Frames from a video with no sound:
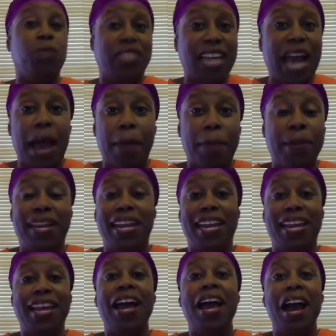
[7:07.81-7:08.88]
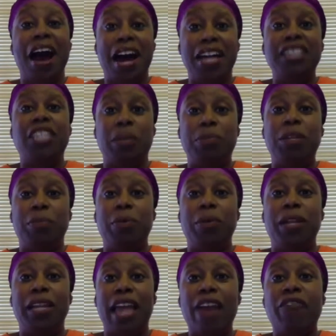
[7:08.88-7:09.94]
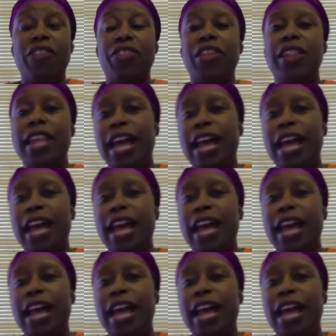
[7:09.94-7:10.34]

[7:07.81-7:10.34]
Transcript: was happening on September 11th.